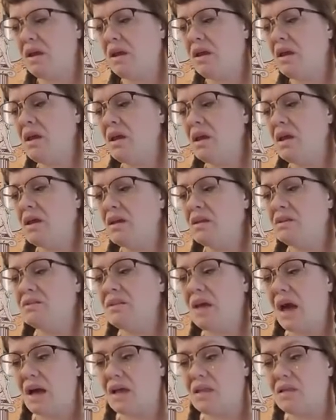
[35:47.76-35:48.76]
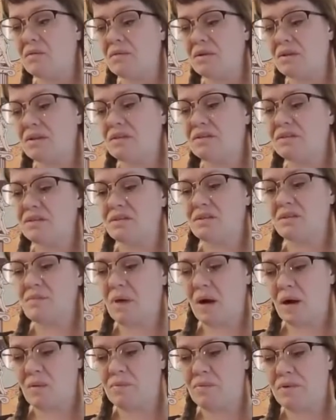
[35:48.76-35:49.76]
exactly what this is
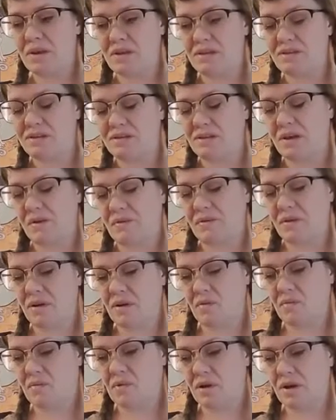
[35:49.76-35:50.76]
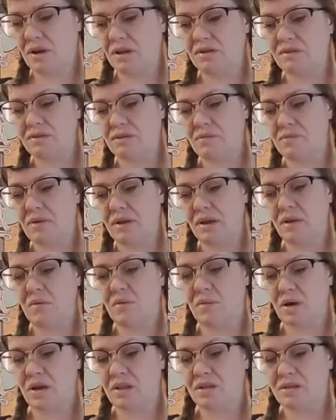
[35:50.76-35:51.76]
about, but it's a definite warning. Somebody's
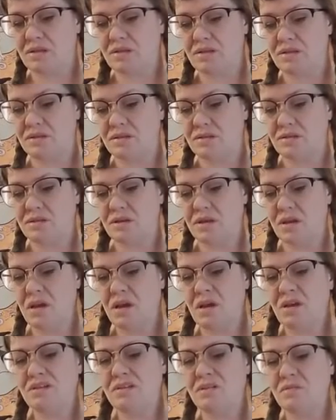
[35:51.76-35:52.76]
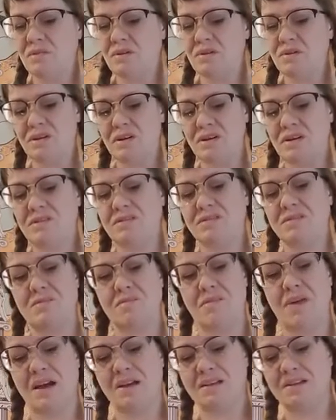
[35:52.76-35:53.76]
trying to do some
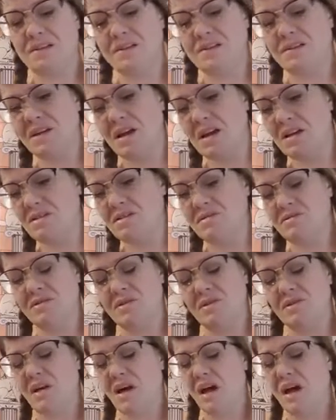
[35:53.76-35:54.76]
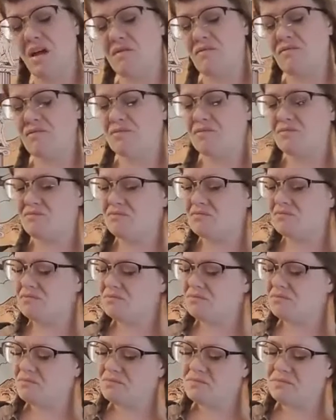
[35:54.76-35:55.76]
magic. It's got to do with your life.
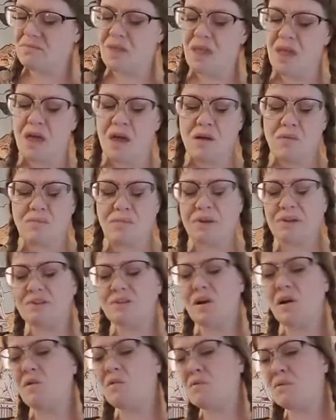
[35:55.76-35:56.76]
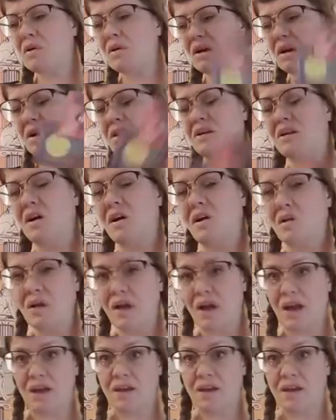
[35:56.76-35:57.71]
But don't worry, okay?